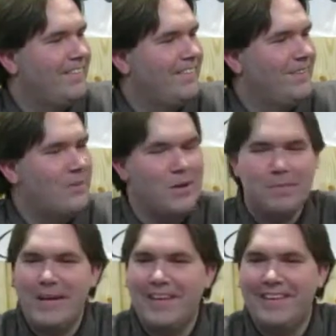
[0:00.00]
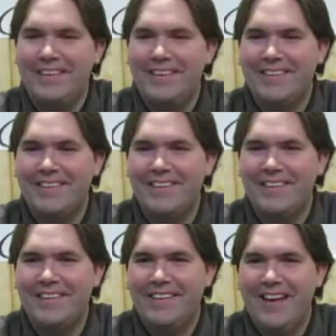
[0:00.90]
You know what I mean?
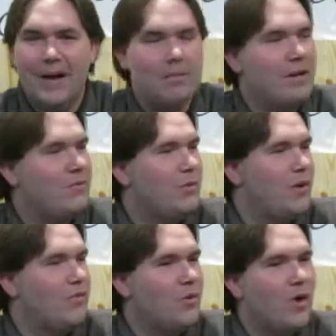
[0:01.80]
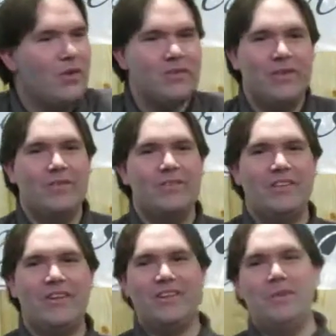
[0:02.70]
How many of you have relatives
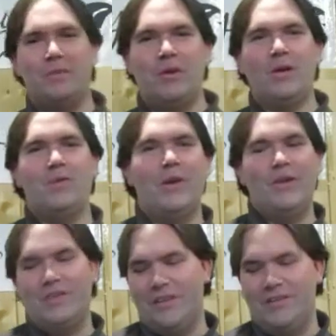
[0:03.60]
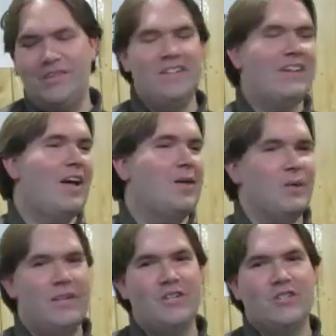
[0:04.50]
that you're blood relatives and you
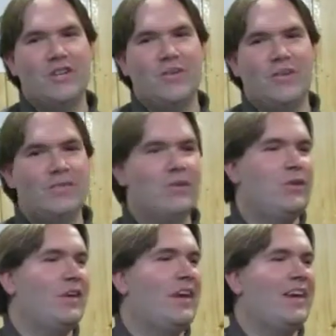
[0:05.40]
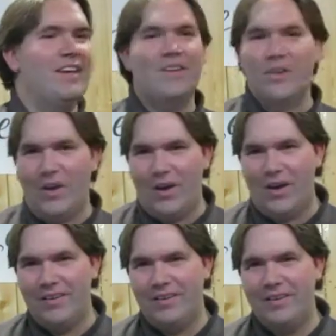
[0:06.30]
tolerate each other even though you can't get
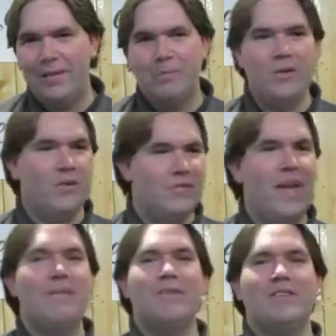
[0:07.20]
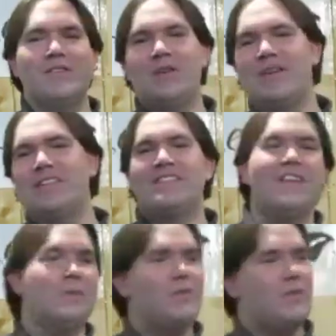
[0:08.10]
along, but you're family, so you're going to
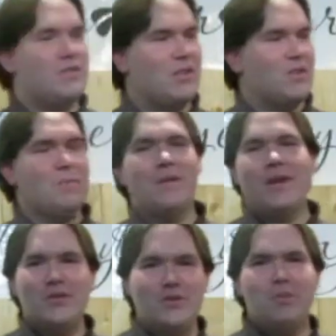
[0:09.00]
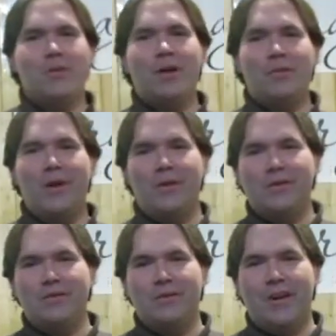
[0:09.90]
stick with each other because you're blood
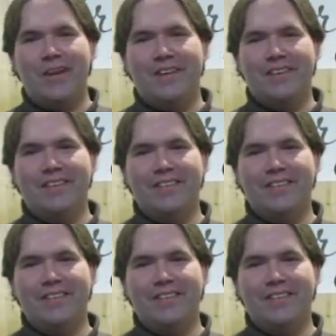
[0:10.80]
relatives, right?